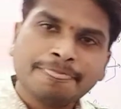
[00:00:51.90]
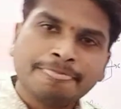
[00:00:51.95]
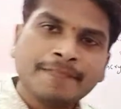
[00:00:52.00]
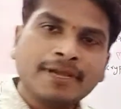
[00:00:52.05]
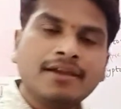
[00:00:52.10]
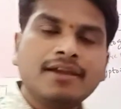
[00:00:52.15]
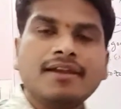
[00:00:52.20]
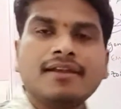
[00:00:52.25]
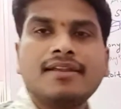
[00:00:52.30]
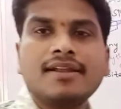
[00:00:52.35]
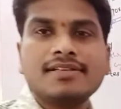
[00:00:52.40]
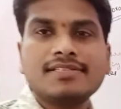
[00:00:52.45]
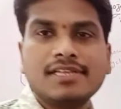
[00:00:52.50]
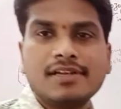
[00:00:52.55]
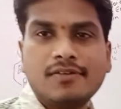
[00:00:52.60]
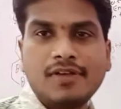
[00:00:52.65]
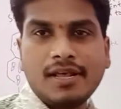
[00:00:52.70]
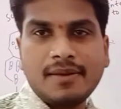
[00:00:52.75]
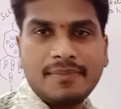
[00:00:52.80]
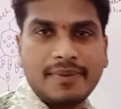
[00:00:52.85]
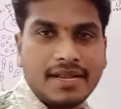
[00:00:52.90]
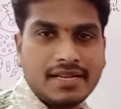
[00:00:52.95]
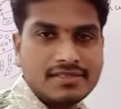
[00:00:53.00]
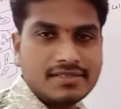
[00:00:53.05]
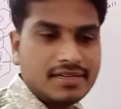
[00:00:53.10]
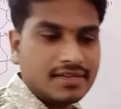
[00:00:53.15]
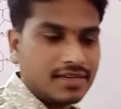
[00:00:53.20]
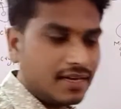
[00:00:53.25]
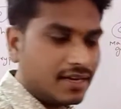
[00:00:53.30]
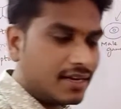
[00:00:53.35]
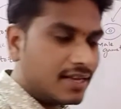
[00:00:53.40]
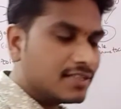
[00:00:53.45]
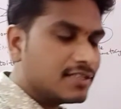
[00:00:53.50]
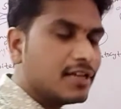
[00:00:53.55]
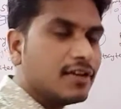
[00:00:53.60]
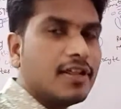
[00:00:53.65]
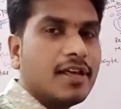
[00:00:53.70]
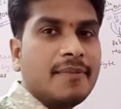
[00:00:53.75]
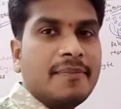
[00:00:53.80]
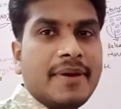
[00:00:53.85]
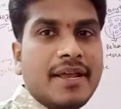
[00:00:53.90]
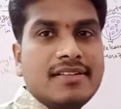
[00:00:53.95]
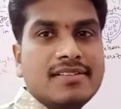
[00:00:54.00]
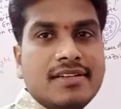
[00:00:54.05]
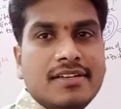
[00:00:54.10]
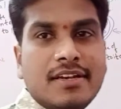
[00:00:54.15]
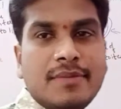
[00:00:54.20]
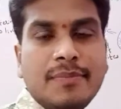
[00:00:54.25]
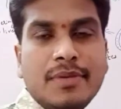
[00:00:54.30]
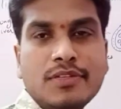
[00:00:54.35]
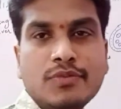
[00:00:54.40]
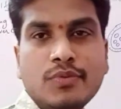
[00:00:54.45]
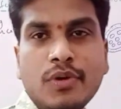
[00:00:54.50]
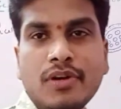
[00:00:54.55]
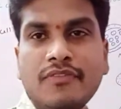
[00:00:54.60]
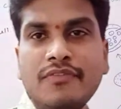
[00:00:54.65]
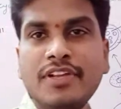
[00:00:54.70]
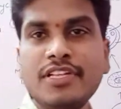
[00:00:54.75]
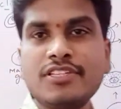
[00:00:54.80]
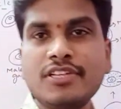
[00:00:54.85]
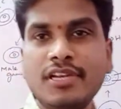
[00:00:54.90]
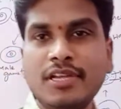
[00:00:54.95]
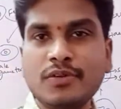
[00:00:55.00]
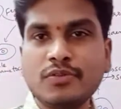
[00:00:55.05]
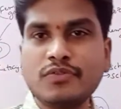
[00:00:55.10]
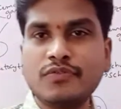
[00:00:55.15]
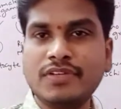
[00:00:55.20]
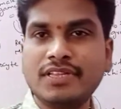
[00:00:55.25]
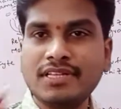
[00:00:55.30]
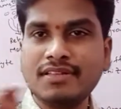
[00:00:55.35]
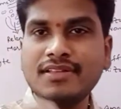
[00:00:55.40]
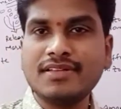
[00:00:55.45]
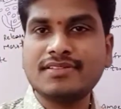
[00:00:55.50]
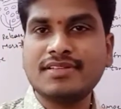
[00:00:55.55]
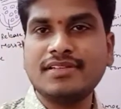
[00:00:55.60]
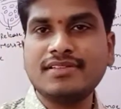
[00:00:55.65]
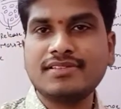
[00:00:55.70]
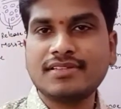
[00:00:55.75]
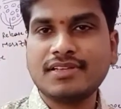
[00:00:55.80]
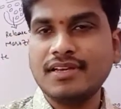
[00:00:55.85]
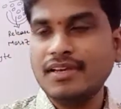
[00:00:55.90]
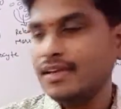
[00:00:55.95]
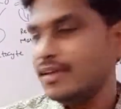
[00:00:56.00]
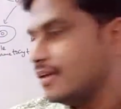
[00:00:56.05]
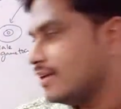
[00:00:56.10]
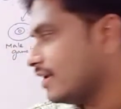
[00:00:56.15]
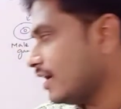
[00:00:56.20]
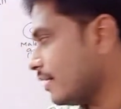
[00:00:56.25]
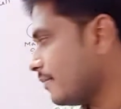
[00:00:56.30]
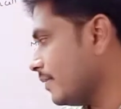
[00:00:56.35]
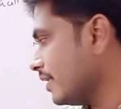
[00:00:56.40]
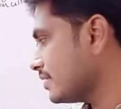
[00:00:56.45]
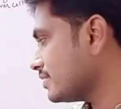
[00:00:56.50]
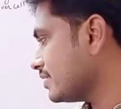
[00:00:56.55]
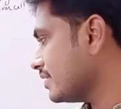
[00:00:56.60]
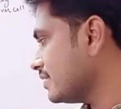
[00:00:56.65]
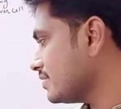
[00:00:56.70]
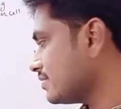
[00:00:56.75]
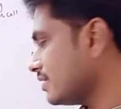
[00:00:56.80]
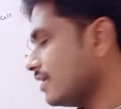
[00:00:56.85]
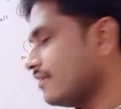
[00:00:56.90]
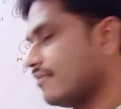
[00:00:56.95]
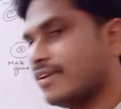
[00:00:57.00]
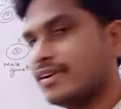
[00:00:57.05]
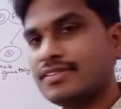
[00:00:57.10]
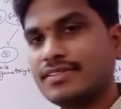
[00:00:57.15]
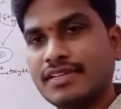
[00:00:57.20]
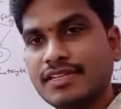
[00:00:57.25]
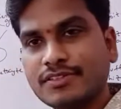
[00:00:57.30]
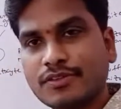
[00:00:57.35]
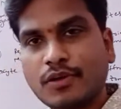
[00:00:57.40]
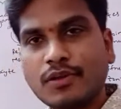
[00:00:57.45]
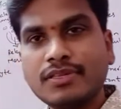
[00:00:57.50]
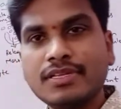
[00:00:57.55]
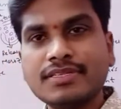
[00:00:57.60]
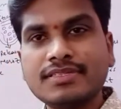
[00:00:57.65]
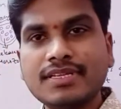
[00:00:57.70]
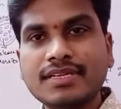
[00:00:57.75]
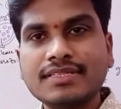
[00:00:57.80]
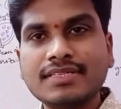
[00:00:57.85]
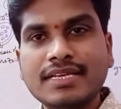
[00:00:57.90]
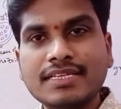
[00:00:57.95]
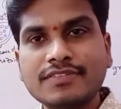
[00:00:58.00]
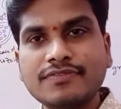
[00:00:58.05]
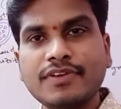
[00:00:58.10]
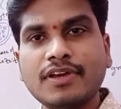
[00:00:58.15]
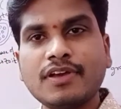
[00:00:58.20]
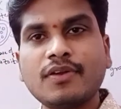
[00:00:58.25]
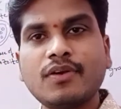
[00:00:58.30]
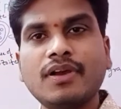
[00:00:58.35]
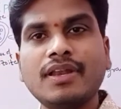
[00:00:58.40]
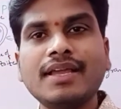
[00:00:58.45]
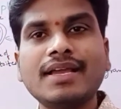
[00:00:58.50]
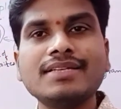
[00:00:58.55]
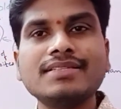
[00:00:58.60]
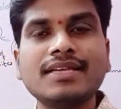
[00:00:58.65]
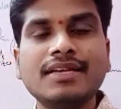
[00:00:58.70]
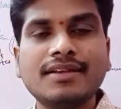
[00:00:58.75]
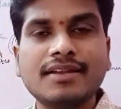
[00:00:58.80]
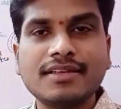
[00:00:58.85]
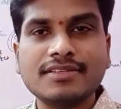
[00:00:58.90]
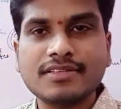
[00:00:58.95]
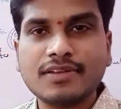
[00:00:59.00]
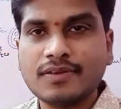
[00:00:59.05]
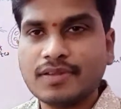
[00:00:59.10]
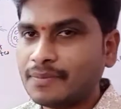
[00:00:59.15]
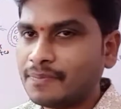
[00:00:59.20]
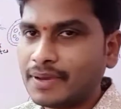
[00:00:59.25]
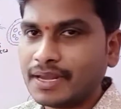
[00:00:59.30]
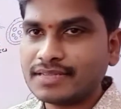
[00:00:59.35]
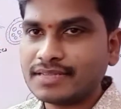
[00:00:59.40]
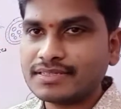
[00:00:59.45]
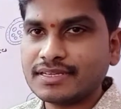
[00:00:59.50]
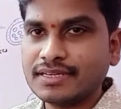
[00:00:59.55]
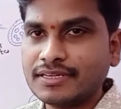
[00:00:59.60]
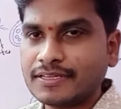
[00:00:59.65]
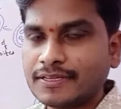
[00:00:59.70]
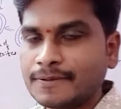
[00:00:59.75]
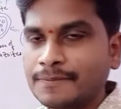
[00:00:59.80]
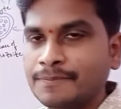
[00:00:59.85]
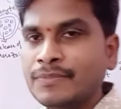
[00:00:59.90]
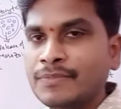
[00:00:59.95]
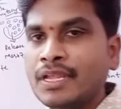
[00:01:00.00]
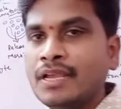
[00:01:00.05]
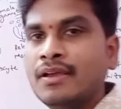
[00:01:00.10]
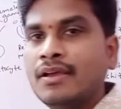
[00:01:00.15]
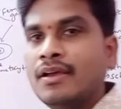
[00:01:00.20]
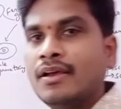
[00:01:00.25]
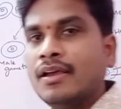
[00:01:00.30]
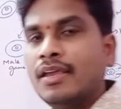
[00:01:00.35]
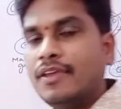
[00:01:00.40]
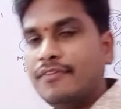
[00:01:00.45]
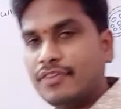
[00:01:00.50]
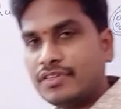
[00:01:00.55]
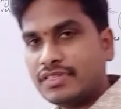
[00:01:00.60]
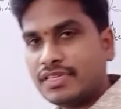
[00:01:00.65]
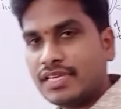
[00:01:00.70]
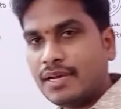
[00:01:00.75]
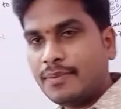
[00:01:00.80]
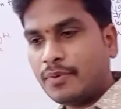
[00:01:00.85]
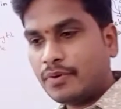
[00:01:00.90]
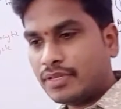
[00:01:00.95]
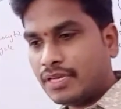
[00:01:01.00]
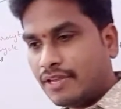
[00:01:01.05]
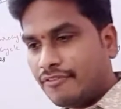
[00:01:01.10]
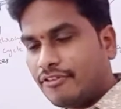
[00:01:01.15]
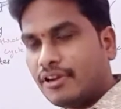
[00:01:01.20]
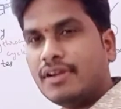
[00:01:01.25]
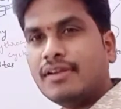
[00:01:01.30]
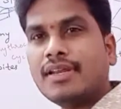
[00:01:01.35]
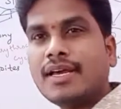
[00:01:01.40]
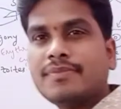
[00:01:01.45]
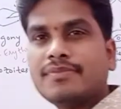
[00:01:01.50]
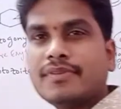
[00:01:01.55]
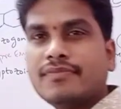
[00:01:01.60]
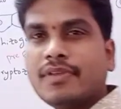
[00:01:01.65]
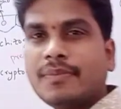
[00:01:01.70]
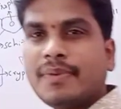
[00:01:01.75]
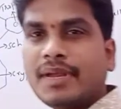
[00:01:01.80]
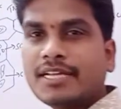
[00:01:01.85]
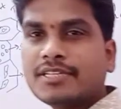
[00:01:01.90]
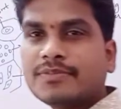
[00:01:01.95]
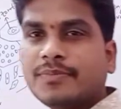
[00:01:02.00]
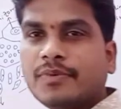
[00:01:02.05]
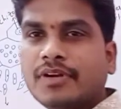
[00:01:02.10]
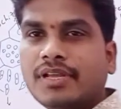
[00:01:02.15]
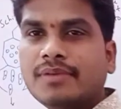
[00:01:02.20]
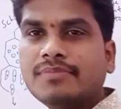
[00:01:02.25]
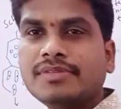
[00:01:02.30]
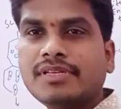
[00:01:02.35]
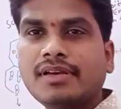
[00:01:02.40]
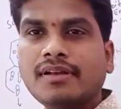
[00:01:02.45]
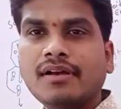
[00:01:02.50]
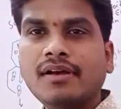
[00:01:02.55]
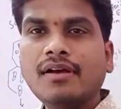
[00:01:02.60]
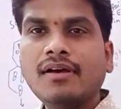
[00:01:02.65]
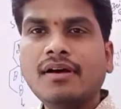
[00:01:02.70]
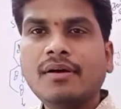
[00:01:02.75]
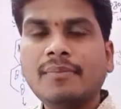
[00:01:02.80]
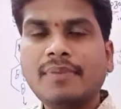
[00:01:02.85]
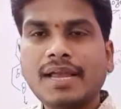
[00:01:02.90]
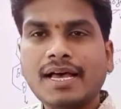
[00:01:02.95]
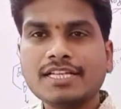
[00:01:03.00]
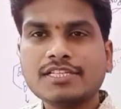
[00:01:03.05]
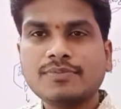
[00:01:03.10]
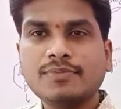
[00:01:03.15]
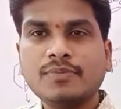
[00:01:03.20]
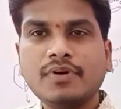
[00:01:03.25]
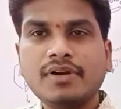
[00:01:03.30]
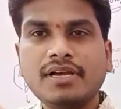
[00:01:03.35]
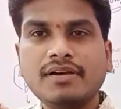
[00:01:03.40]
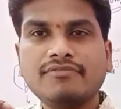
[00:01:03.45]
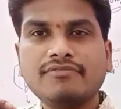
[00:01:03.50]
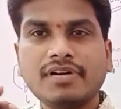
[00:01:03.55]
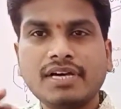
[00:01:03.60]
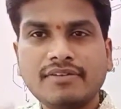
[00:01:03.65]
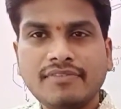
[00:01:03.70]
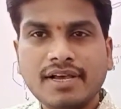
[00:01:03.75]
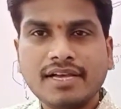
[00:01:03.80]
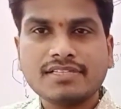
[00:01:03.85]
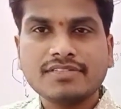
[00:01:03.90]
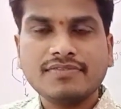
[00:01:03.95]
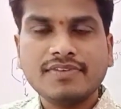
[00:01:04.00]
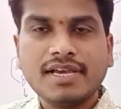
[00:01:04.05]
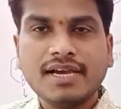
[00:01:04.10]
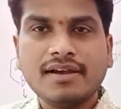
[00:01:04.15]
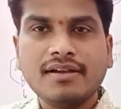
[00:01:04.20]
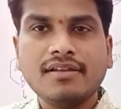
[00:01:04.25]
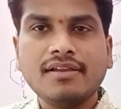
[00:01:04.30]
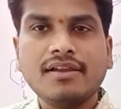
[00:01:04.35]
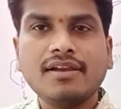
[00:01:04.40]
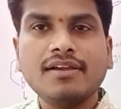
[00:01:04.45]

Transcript: intracellular parasite. Intracellular parasite, it means what? Which lives within the cells. Red blood cells, liver cells, all these things, hence we are calling as an intracellular parasite here. If you see about the different types of the Plasmodiums here, Plasmodium vivax we had, it